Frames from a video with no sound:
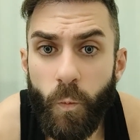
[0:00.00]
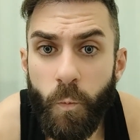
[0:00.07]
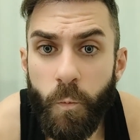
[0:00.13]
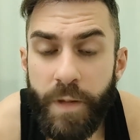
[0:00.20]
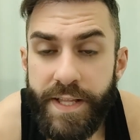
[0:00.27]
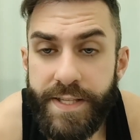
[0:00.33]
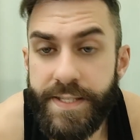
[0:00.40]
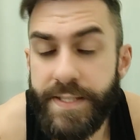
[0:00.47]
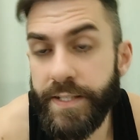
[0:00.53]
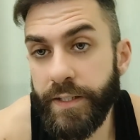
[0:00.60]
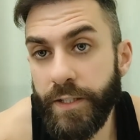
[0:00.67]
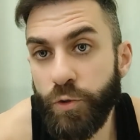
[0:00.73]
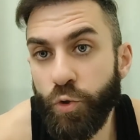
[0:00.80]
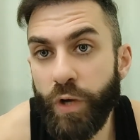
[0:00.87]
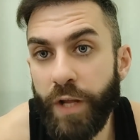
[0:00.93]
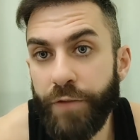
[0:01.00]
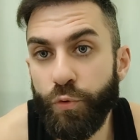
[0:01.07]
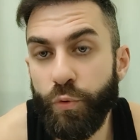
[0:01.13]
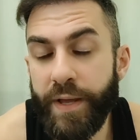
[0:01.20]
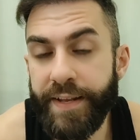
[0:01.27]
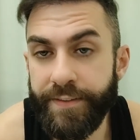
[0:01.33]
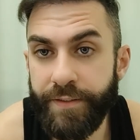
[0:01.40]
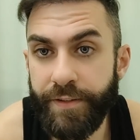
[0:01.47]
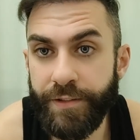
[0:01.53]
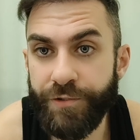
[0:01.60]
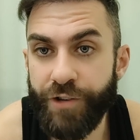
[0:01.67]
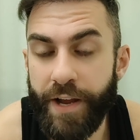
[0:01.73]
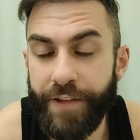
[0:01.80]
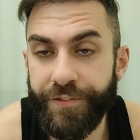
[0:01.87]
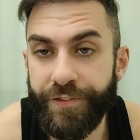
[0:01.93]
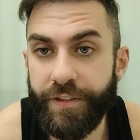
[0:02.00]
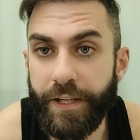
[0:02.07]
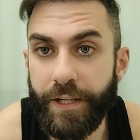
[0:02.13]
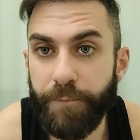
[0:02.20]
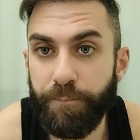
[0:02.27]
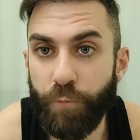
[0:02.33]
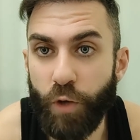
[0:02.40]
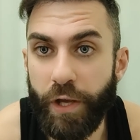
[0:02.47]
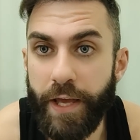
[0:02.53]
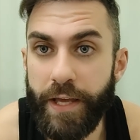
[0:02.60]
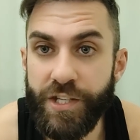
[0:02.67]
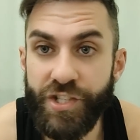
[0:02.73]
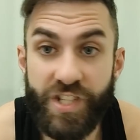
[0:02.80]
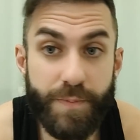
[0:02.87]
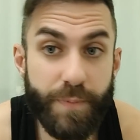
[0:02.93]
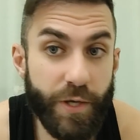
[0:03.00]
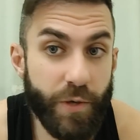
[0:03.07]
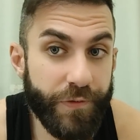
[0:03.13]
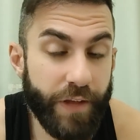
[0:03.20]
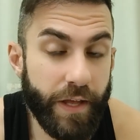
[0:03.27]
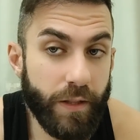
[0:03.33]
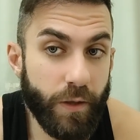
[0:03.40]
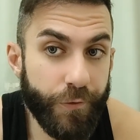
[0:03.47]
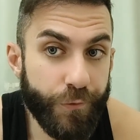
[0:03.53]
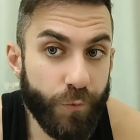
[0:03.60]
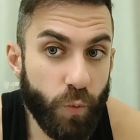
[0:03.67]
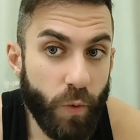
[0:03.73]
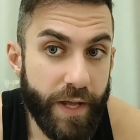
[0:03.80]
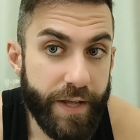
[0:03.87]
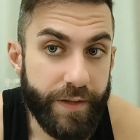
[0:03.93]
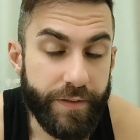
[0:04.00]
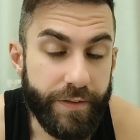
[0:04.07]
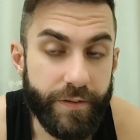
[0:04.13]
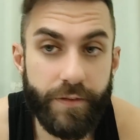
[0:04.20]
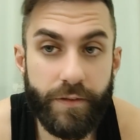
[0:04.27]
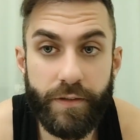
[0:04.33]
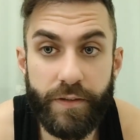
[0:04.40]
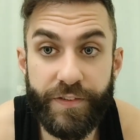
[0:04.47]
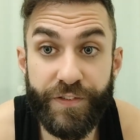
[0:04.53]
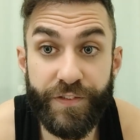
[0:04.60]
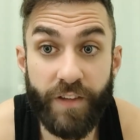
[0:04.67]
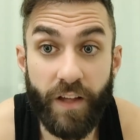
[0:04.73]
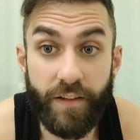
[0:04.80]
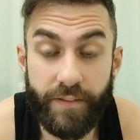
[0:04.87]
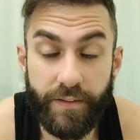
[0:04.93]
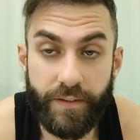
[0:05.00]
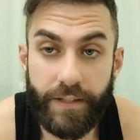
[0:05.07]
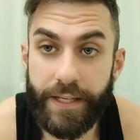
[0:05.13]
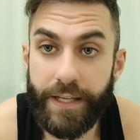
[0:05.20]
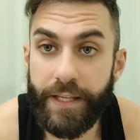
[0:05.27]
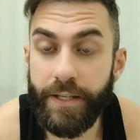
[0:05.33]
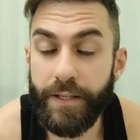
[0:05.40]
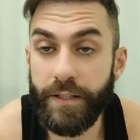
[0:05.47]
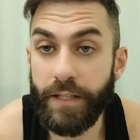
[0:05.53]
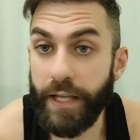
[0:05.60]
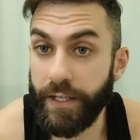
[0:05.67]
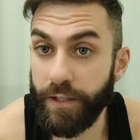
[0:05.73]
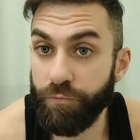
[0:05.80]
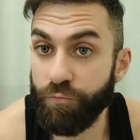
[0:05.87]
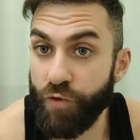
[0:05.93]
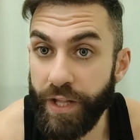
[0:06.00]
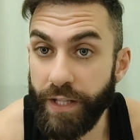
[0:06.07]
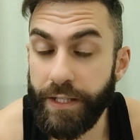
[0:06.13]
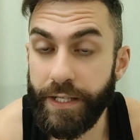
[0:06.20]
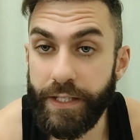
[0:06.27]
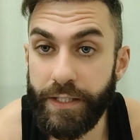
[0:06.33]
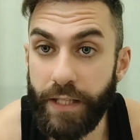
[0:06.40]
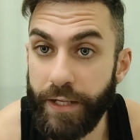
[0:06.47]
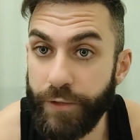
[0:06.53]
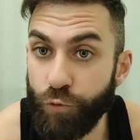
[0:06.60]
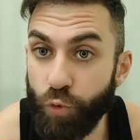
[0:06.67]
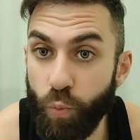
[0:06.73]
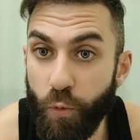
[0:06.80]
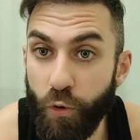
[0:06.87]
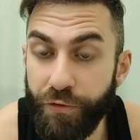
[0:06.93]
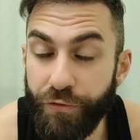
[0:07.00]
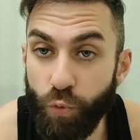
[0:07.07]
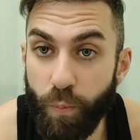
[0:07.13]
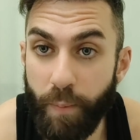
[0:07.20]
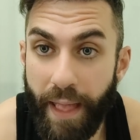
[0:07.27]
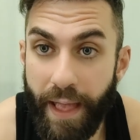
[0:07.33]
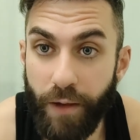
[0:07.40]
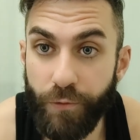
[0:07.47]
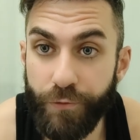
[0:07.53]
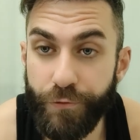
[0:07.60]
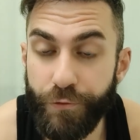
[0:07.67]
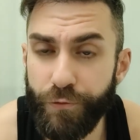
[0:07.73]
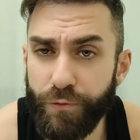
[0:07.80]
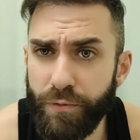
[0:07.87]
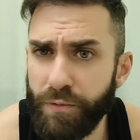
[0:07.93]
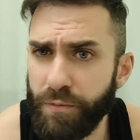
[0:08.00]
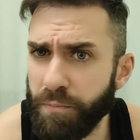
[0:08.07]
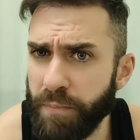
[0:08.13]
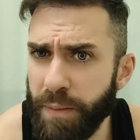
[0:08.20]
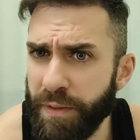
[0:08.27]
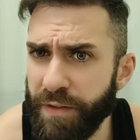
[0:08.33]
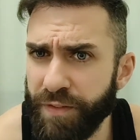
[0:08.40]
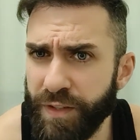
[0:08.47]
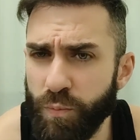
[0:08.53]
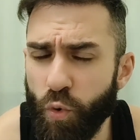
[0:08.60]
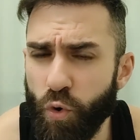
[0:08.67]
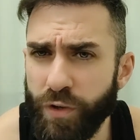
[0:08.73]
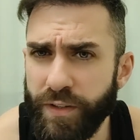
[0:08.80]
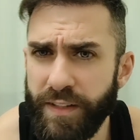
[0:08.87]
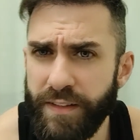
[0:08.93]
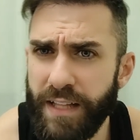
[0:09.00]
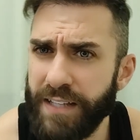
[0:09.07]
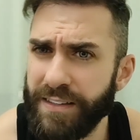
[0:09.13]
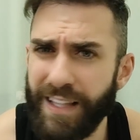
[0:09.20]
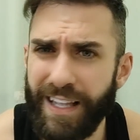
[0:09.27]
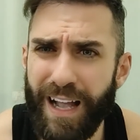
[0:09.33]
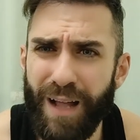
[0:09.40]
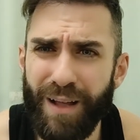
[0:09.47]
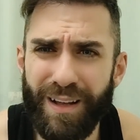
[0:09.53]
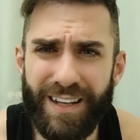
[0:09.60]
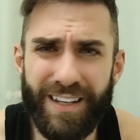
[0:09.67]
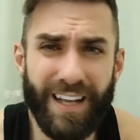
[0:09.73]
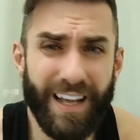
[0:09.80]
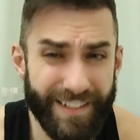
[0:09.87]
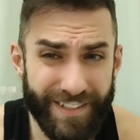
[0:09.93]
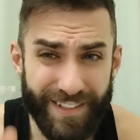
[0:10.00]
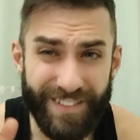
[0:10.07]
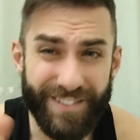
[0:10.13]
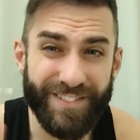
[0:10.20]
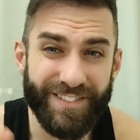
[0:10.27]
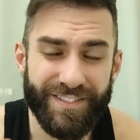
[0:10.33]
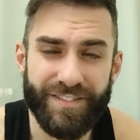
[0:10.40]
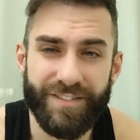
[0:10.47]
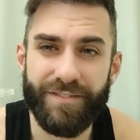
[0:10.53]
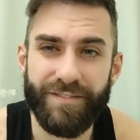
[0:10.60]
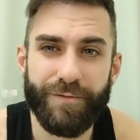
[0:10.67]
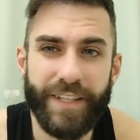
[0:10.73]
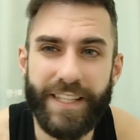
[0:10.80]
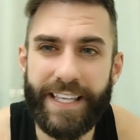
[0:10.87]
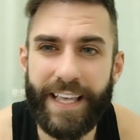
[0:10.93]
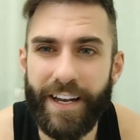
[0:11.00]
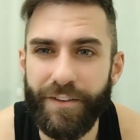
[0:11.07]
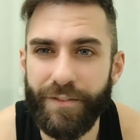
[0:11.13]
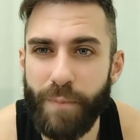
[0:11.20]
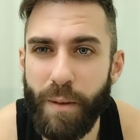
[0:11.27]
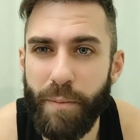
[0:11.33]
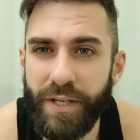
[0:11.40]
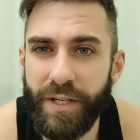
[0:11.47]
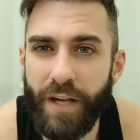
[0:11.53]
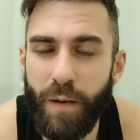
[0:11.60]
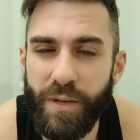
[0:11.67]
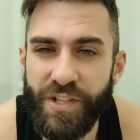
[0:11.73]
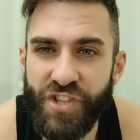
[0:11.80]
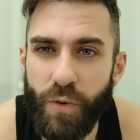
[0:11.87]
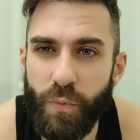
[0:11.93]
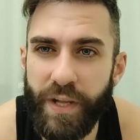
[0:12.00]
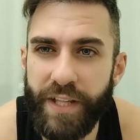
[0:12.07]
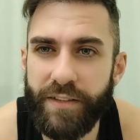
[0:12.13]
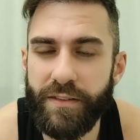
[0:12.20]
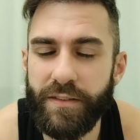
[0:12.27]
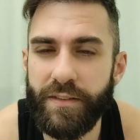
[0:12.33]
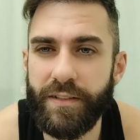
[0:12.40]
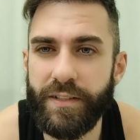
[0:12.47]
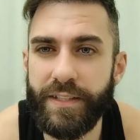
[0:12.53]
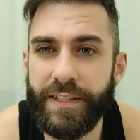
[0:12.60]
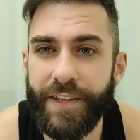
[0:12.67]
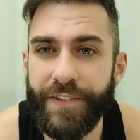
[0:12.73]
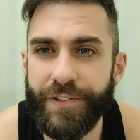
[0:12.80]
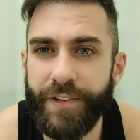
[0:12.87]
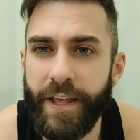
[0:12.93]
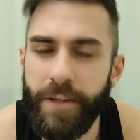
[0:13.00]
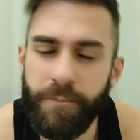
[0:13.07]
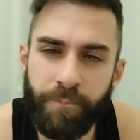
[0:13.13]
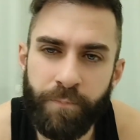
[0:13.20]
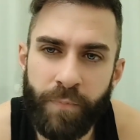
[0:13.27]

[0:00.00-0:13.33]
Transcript: We still do not do anything drastic, okay? Just because I lost weight suddenly, like really like 2.2 pounds, maybe even more than that. Like I really cannot remember how much I weighed yesterday,